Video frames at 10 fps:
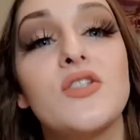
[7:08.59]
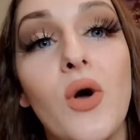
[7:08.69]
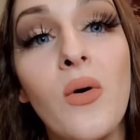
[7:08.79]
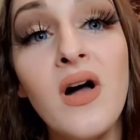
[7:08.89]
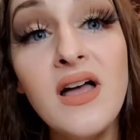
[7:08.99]

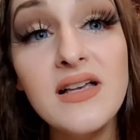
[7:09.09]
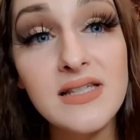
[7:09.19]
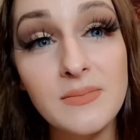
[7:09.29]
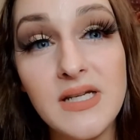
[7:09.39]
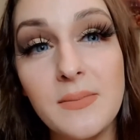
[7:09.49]
so
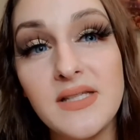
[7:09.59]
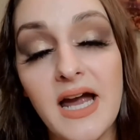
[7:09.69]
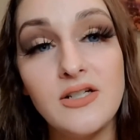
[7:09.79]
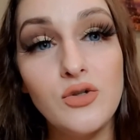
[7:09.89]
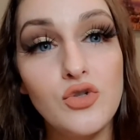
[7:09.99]
sometimes
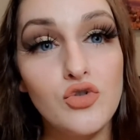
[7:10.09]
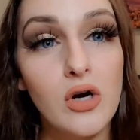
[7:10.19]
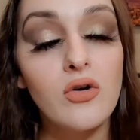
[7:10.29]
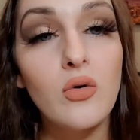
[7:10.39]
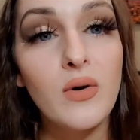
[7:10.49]
I do
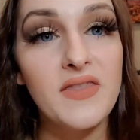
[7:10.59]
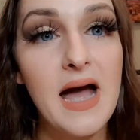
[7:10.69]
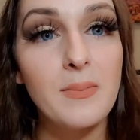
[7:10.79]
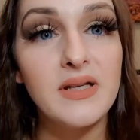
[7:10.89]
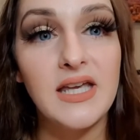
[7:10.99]
struggle with
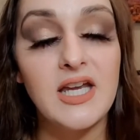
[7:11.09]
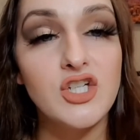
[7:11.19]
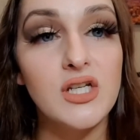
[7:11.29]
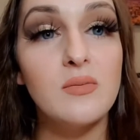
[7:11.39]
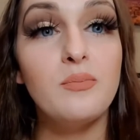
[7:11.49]

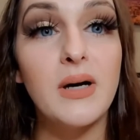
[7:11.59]
application,